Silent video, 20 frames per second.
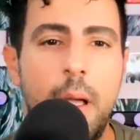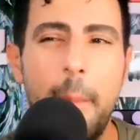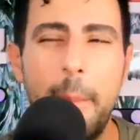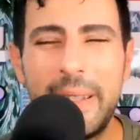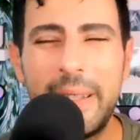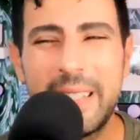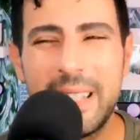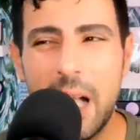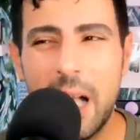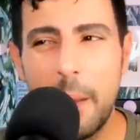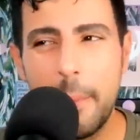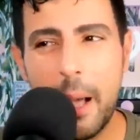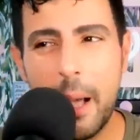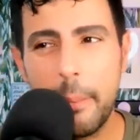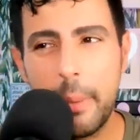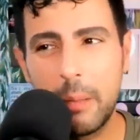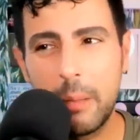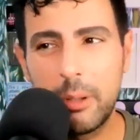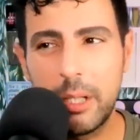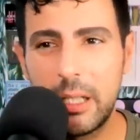But to come
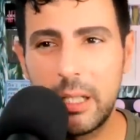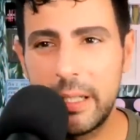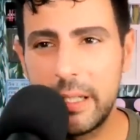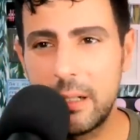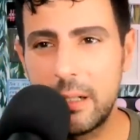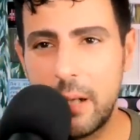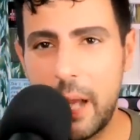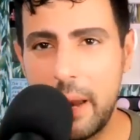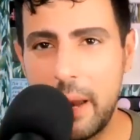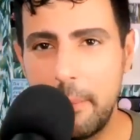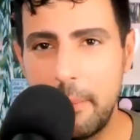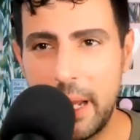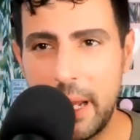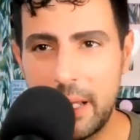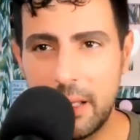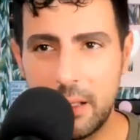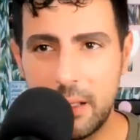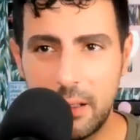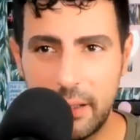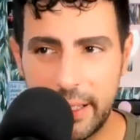out publicly and
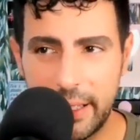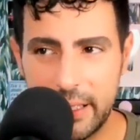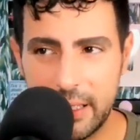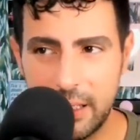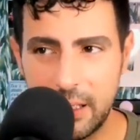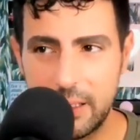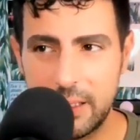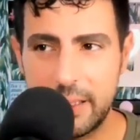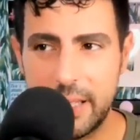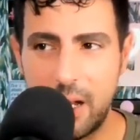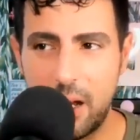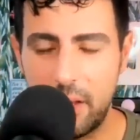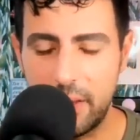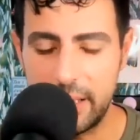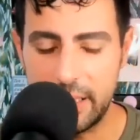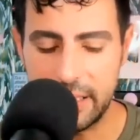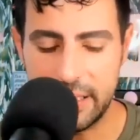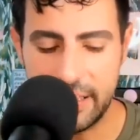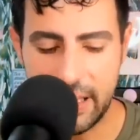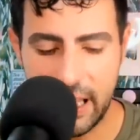make, like, say all
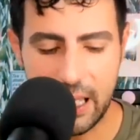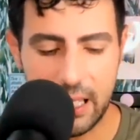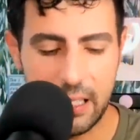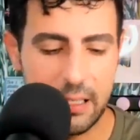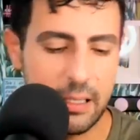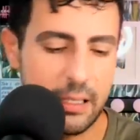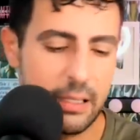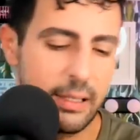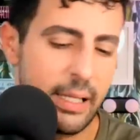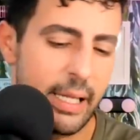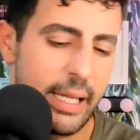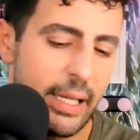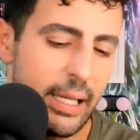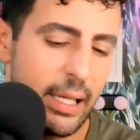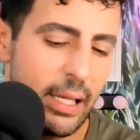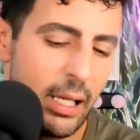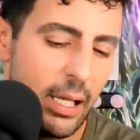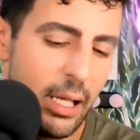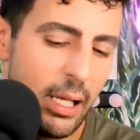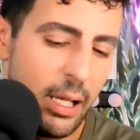these things, and,
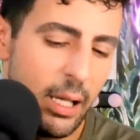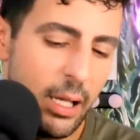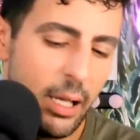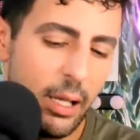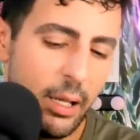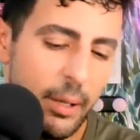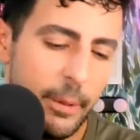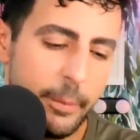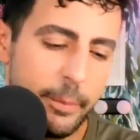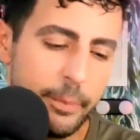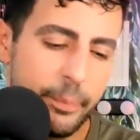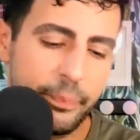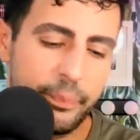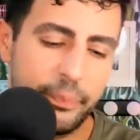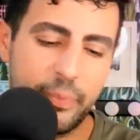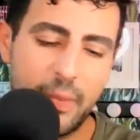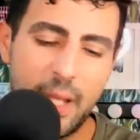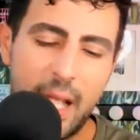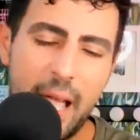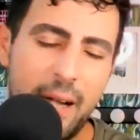like,
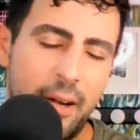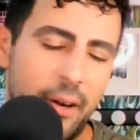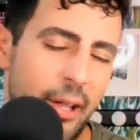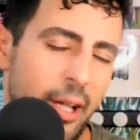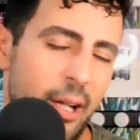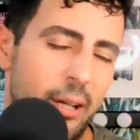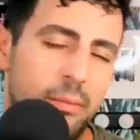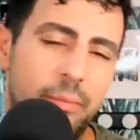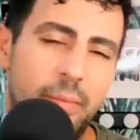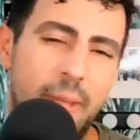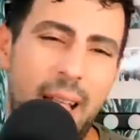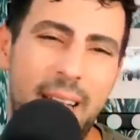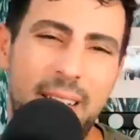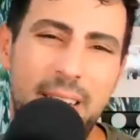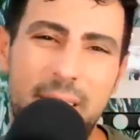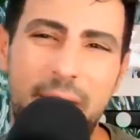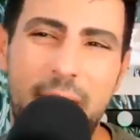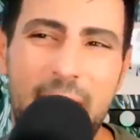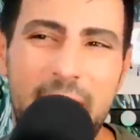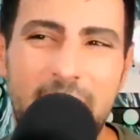I don't know. I
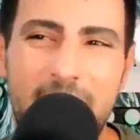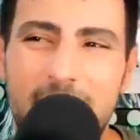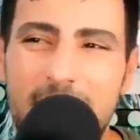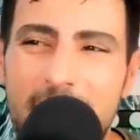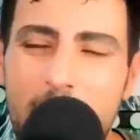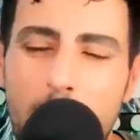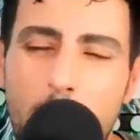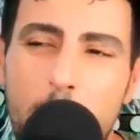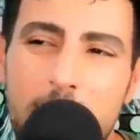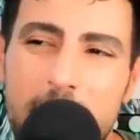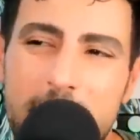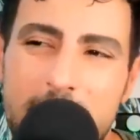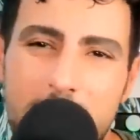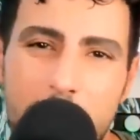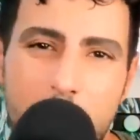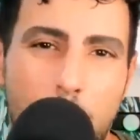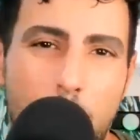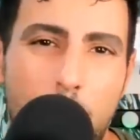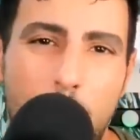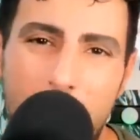just find it, like, what's
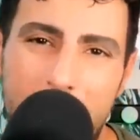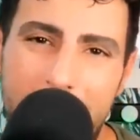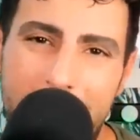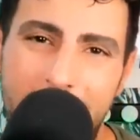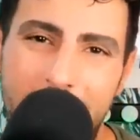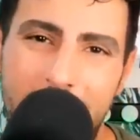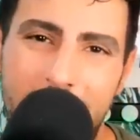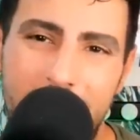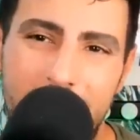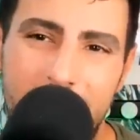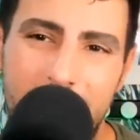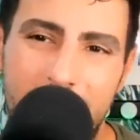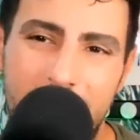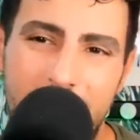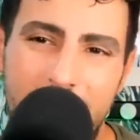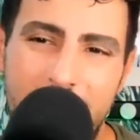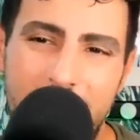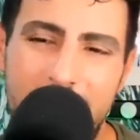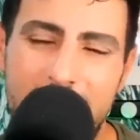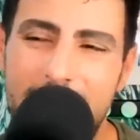the point?
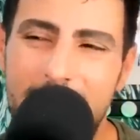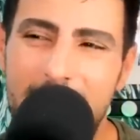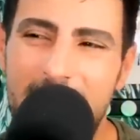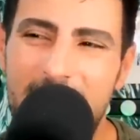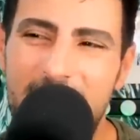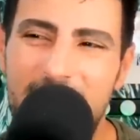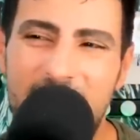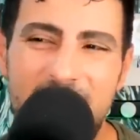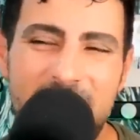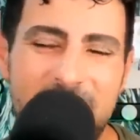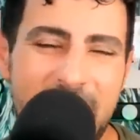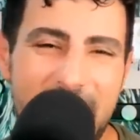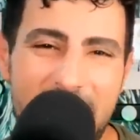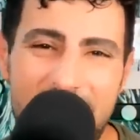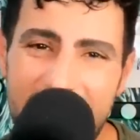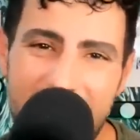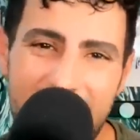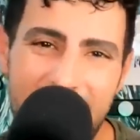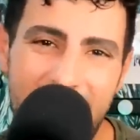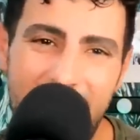And it's just
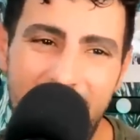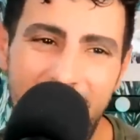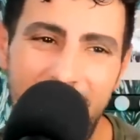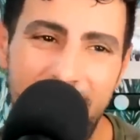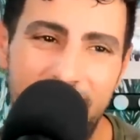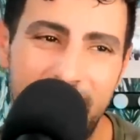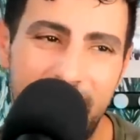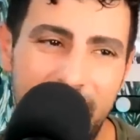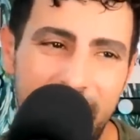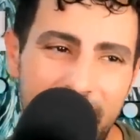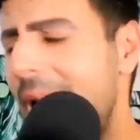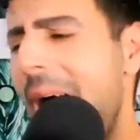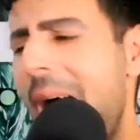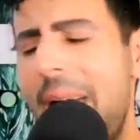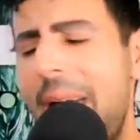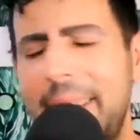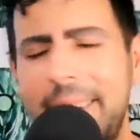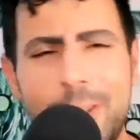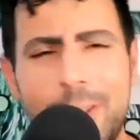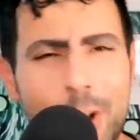icky.
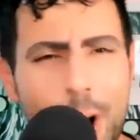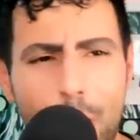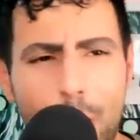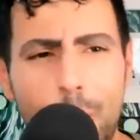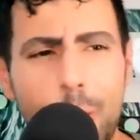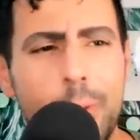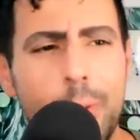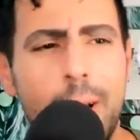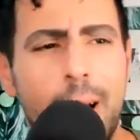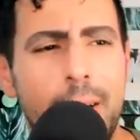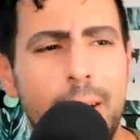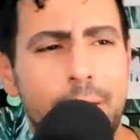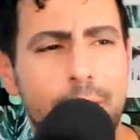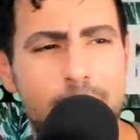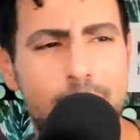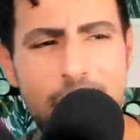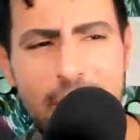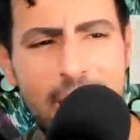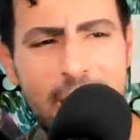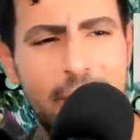I don't
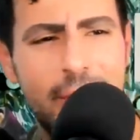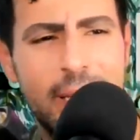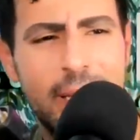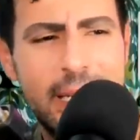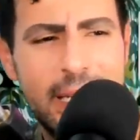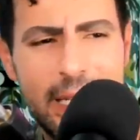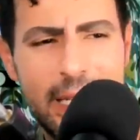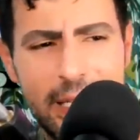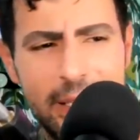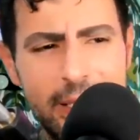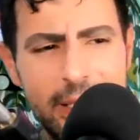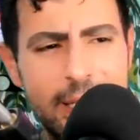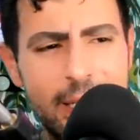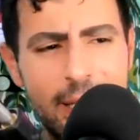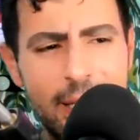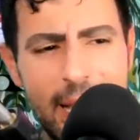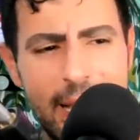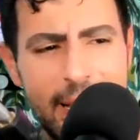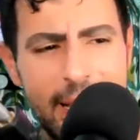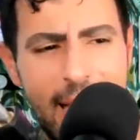understand the need to,
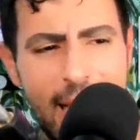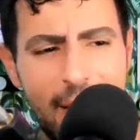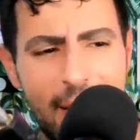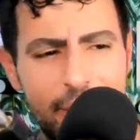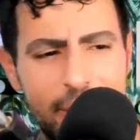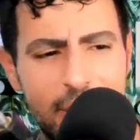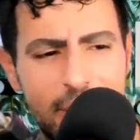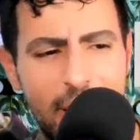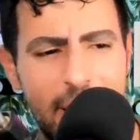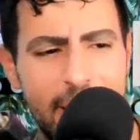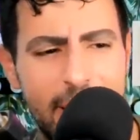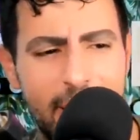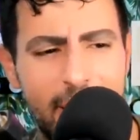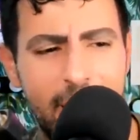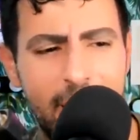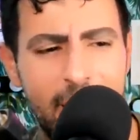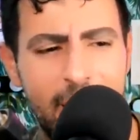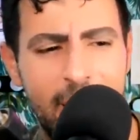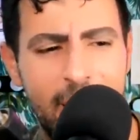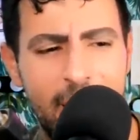like, have to, like,
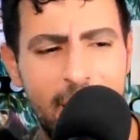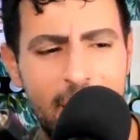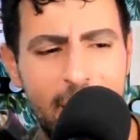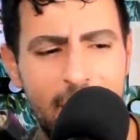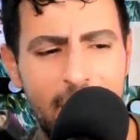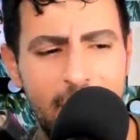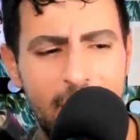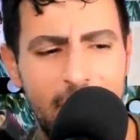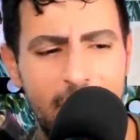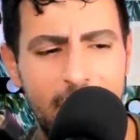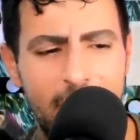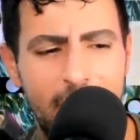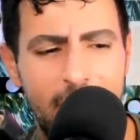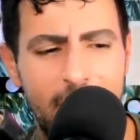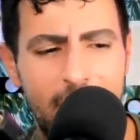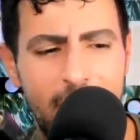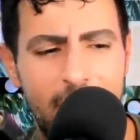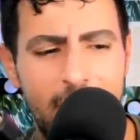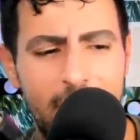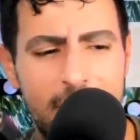
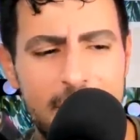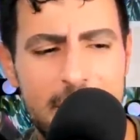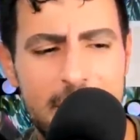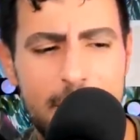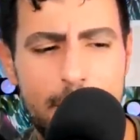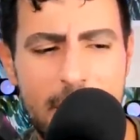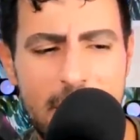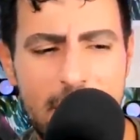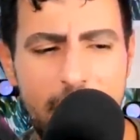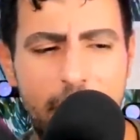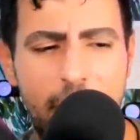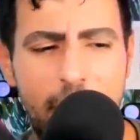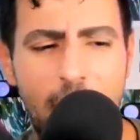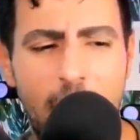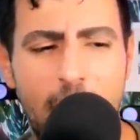speak for